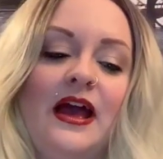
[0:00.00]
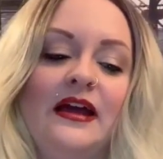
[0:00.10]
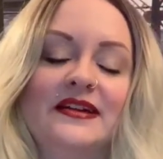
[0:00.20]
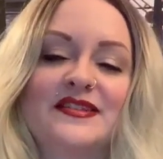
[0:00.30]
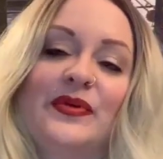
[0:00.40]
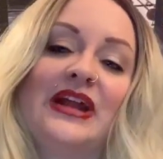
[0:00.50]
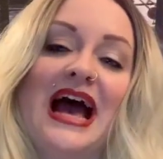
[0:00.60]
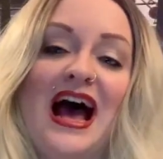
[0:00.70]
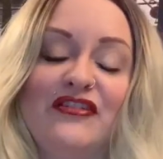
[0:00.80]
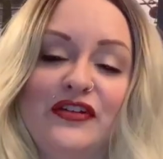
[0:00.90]
and it's about a
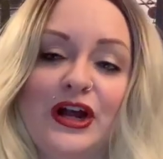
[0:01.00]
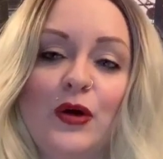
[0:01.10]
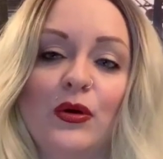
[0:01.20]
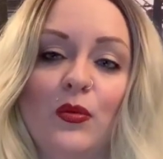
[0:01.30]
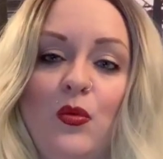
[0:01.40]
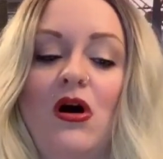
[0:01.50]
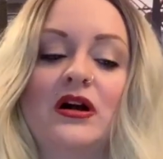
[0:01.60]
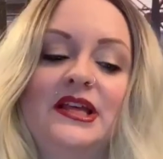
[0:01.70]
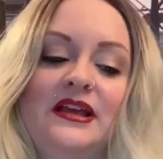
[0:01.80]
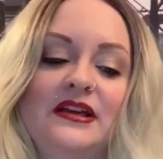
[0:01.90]
half an hour
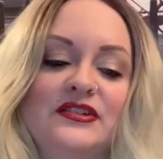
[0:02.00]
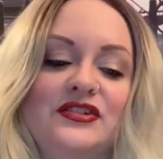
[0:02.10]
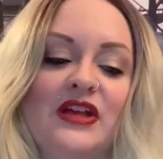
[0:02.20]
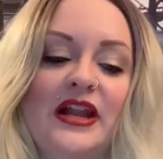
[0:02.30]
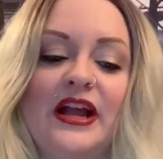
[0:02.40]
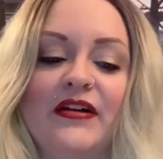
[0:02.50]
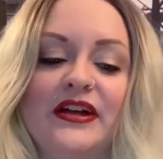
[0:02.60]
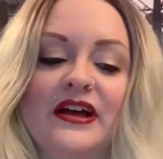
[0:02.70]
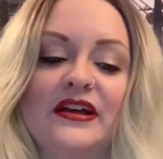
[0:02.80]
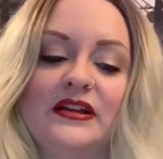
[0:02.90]
walk into that
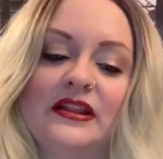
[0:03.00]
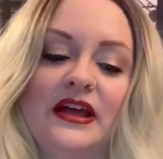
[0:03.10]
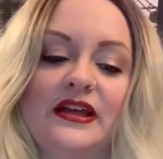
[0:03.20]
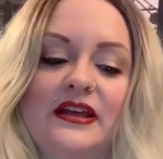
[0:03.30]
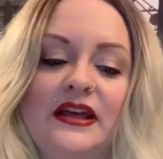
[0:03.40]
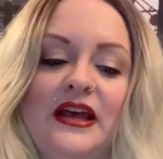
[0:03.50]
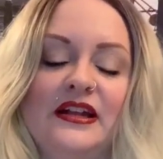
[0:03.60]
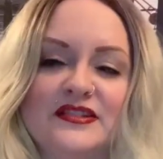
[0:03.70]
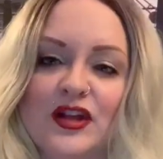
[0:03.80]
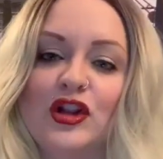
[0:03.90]
area, like, and
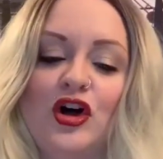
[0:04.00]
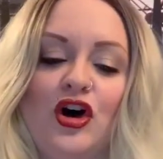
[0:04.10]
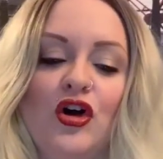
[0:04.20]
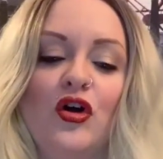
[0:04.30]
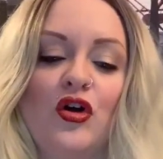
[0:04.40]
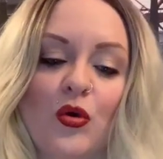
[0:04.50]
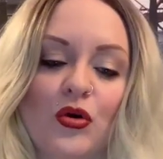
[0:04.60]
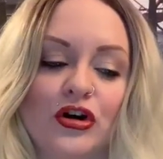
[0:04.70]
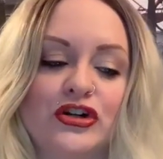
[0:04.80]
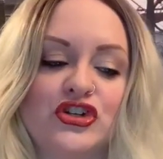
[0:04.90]
it's a long
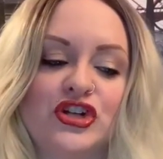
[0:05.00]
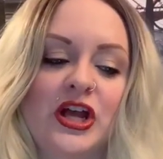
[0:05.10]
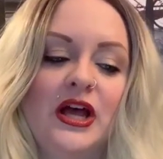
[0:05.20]
gorge.